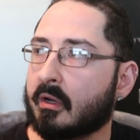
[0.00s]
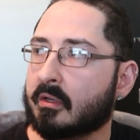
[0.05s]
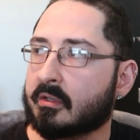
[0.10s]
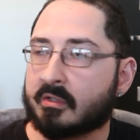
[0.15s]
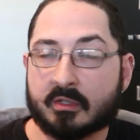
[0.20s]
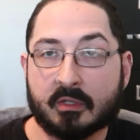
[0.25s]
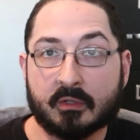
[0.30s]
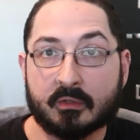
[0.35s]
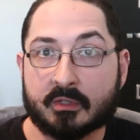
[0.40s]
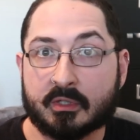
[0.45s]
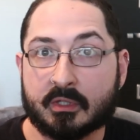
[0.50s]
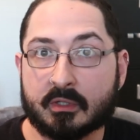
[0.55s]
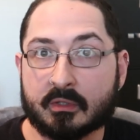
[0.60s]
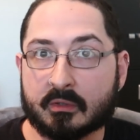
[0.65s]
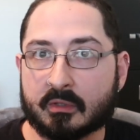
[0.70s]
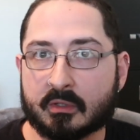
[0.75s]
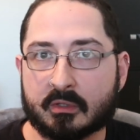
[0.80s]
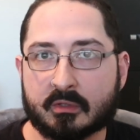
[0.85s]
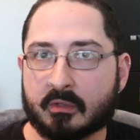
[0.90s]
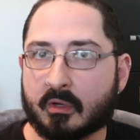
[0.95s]
It's still
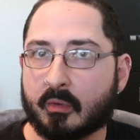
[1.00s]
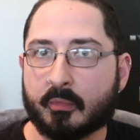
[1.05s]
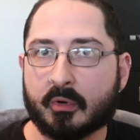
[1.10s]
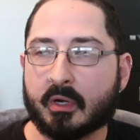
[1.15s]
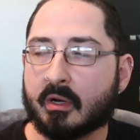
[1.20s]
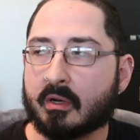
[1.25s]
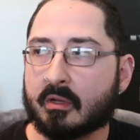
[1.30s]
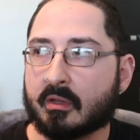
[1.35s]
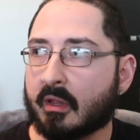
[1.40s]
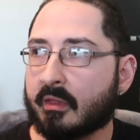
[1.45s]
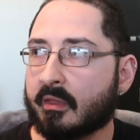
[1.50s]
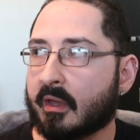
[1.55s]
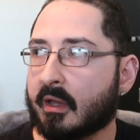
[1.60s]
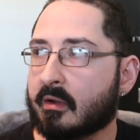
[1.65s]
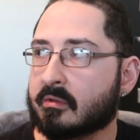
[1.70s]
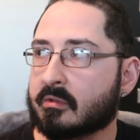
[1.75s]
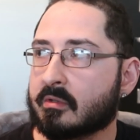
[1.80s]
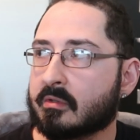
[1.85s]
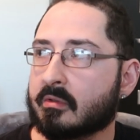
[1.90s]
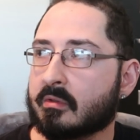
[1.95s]
sealed. It's numbered out of
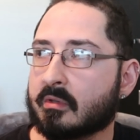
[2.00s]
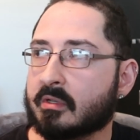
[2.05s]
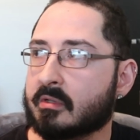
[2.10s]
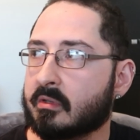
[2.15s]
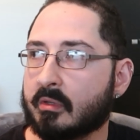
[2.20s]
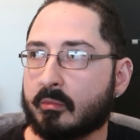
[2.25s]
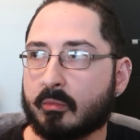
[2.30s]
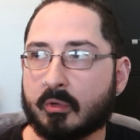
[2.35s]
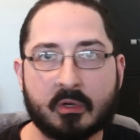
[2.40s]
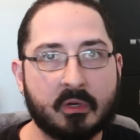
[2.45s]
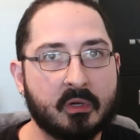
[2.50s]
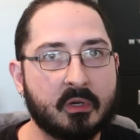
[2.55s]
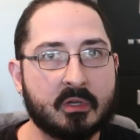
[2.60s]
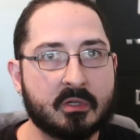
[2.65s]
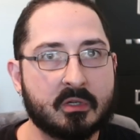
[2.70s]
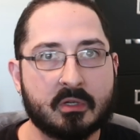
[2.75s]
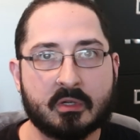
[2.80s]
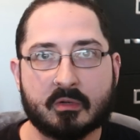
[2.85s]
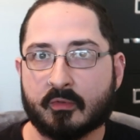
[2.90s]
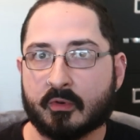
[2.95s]
10,000. This limited
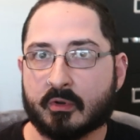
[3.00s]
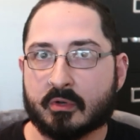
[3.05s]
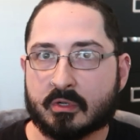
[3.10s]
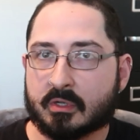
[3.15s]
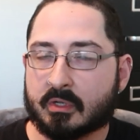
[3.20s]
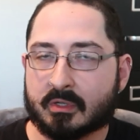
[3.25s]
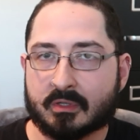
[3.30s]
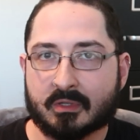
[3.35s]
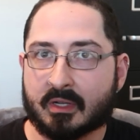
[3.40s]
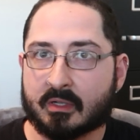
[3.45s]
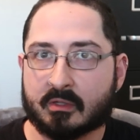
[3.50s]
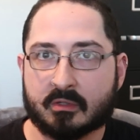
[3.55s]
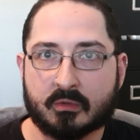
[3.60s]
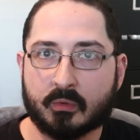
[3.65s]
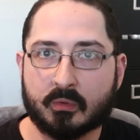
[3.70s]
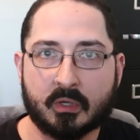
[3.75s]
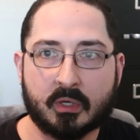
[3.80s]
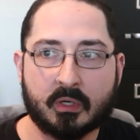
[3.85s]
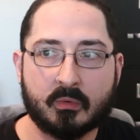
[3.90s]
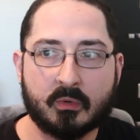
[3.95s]
edition version is not
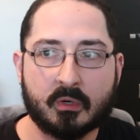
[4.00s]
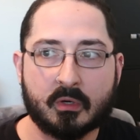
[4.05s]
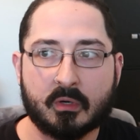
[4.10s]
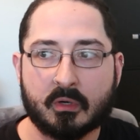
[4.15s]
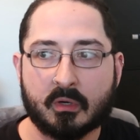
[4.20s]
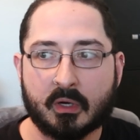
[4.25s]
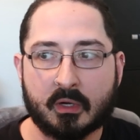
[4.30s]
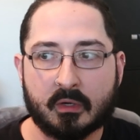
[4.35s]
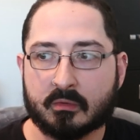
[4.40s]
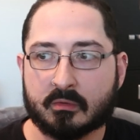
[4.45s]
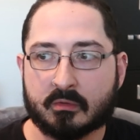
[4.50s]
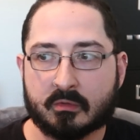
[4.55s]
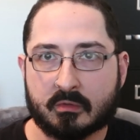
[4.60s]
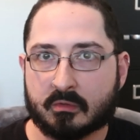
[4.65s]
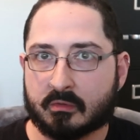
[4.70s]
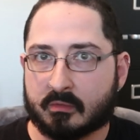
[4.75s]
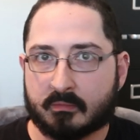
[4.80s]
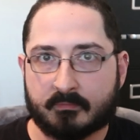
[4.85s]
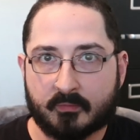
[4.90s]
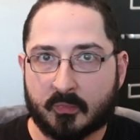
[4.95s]
sold anywhere
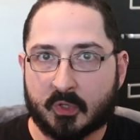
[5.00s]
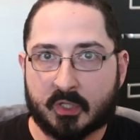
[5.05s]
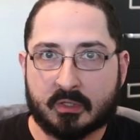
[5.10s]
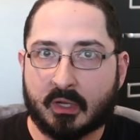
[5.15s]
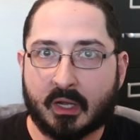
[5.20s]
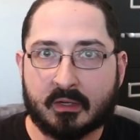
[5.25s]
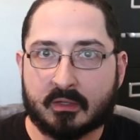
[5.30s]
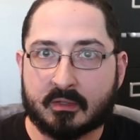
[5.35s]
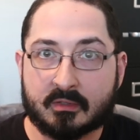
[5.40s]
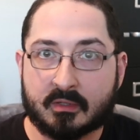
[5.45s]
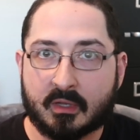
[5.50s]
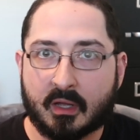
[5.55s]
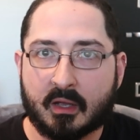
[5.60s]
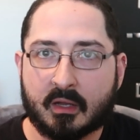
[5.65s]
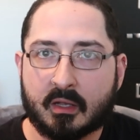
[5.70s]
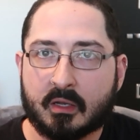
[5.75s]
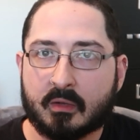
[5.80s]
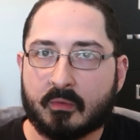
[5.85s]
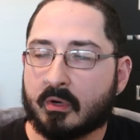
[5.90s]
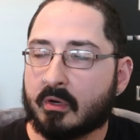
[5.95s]
else. It's not in
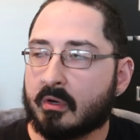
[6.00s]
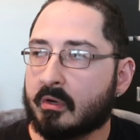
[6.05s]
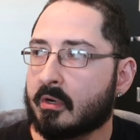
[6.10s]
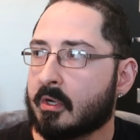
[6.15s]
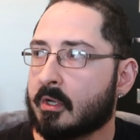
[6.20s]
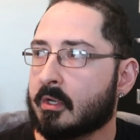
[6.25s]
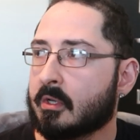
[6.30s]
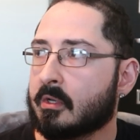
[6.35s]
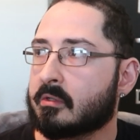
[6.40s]
stock anywhere.